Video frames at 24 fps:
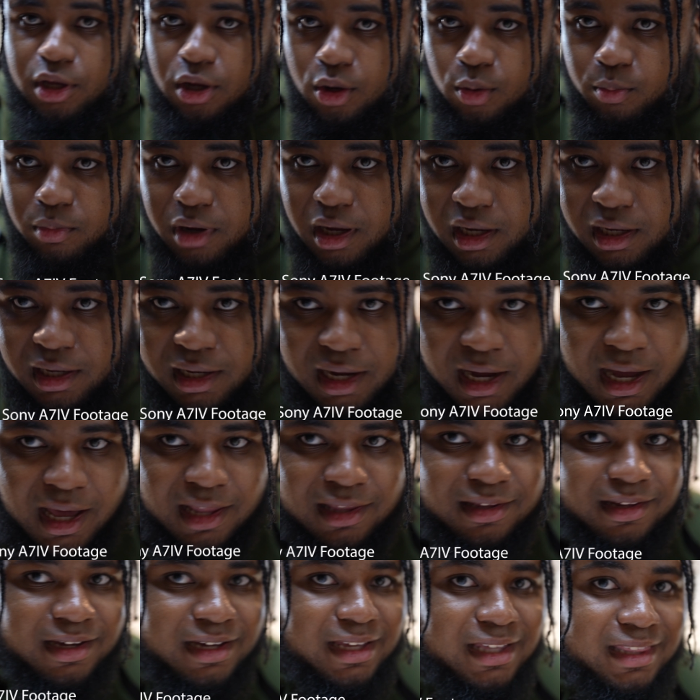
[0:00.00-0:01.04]
Oh my
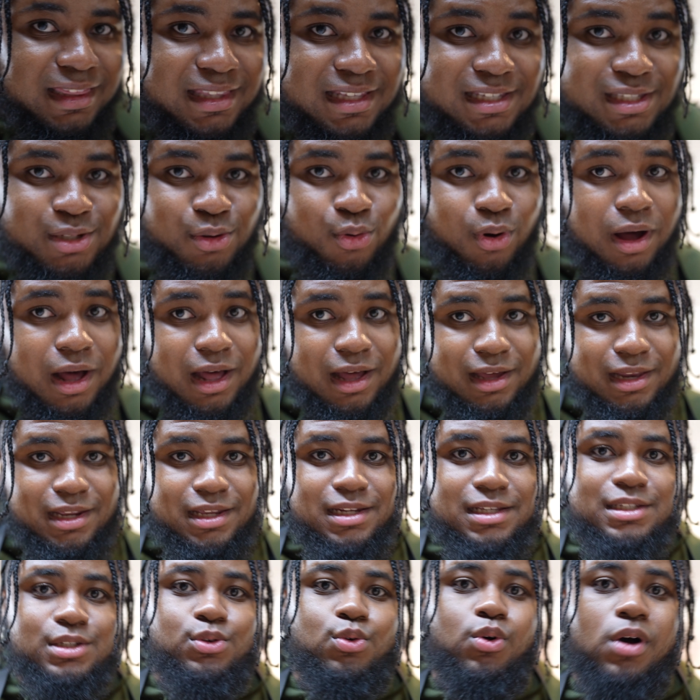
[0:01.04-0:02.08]
God, look at this quality.
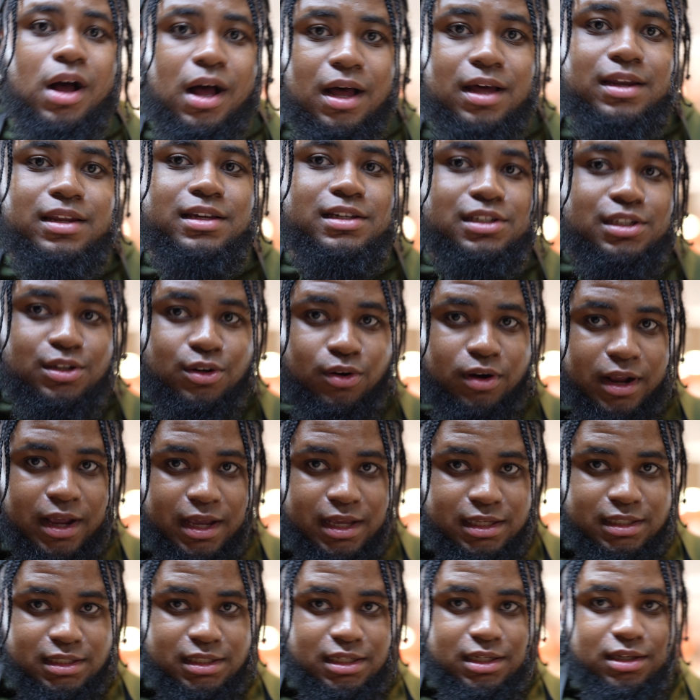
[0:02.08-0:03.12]
This quality is
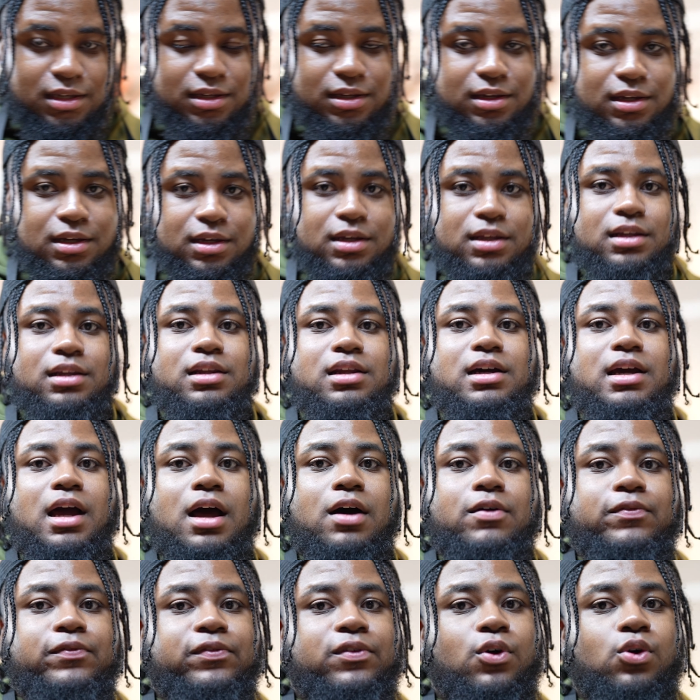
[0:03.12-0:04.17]
crazy. Look
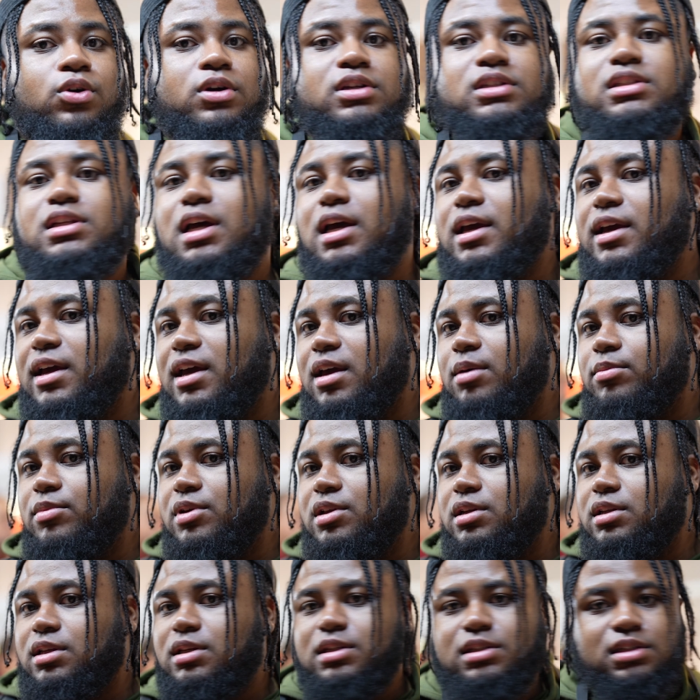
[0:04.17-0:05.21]
how focused I am
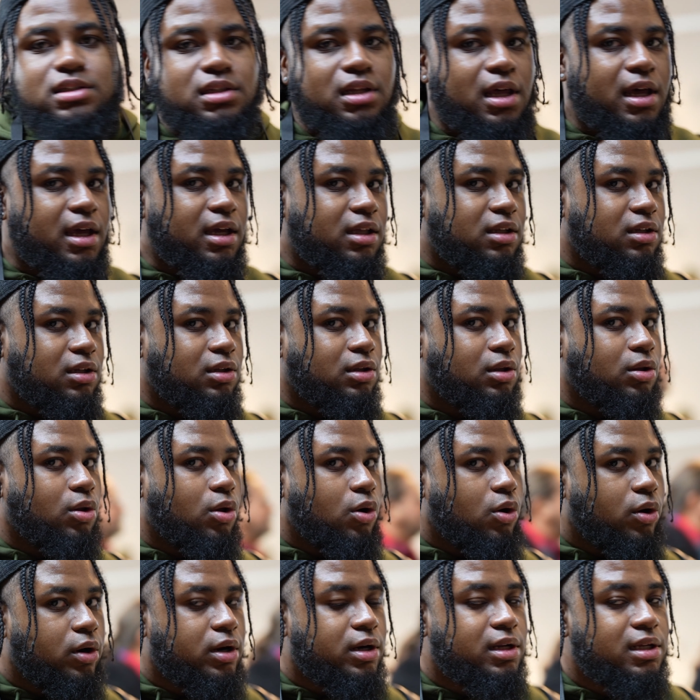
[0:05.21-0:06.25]
in this.
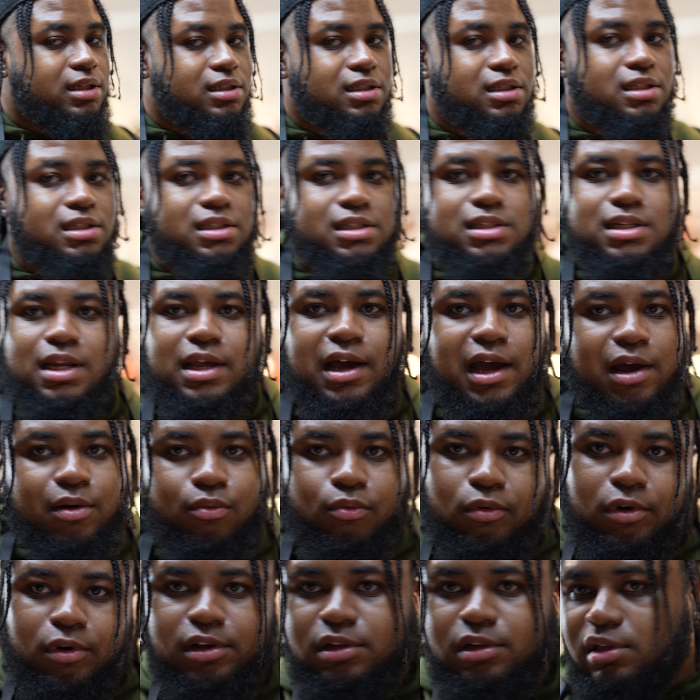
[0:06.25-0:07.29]
Lord, this is not
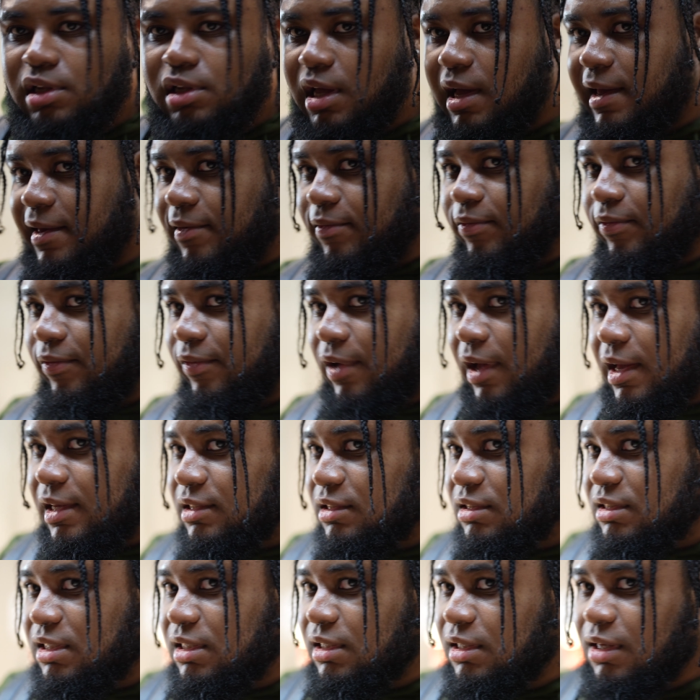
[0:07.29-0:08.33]
real life.
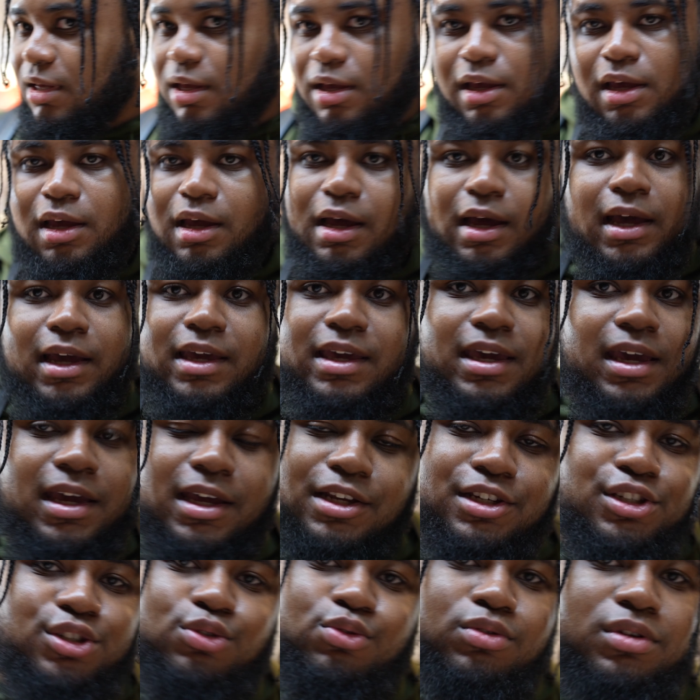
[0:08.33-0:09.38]
I kid
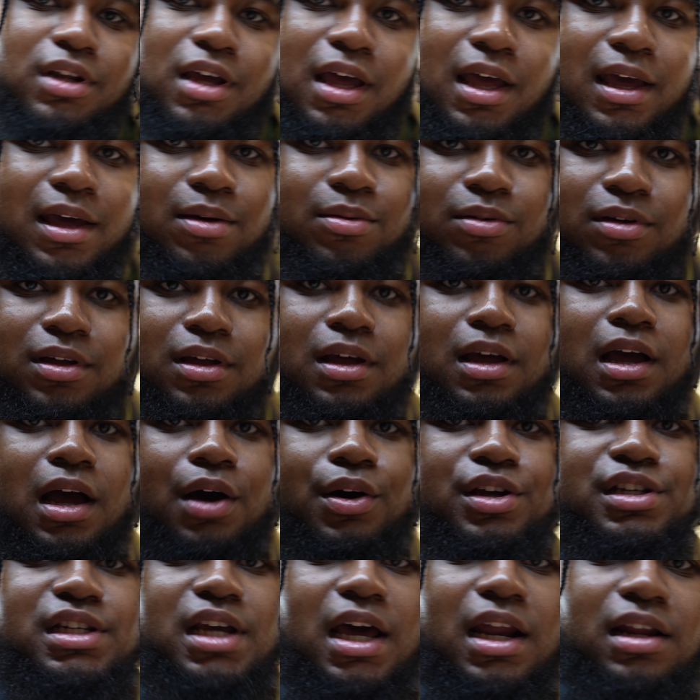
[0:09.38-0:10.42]
you not. I
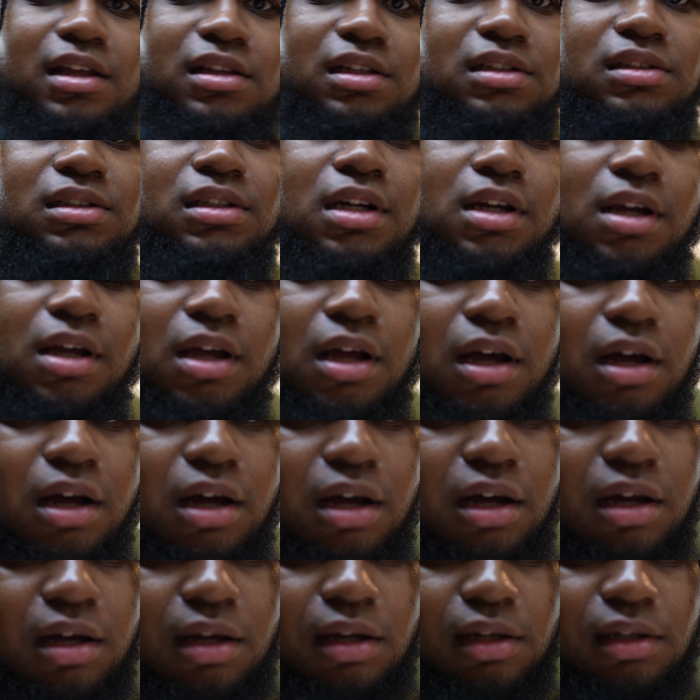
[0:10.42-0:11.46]
wish I had a
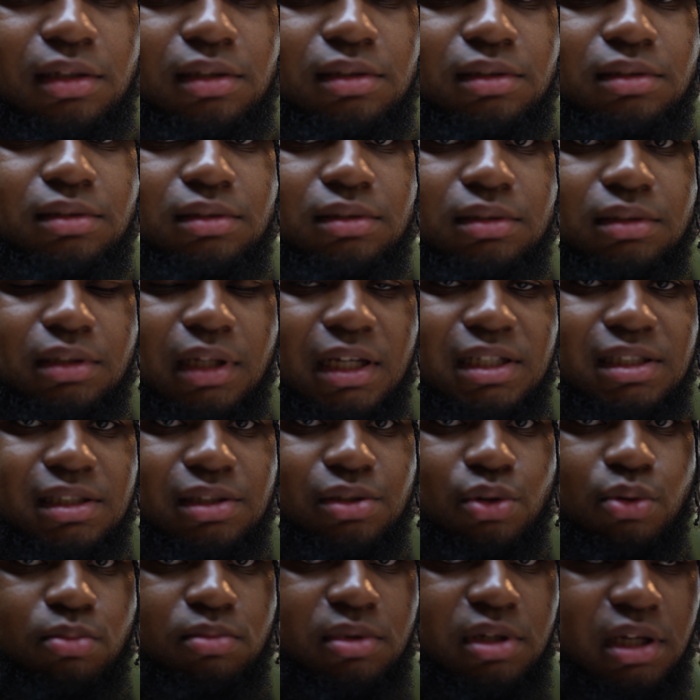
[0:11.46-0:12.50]
uh, less
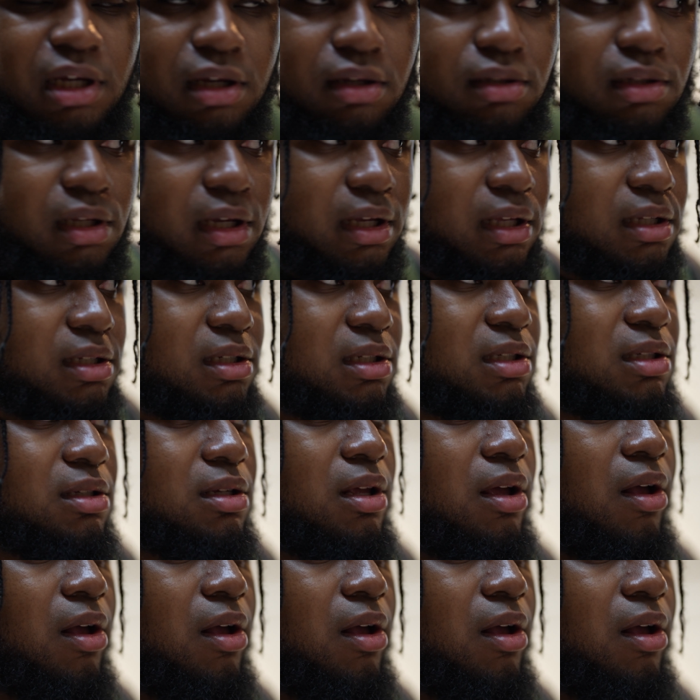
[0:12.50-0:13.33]
zoomed out lens.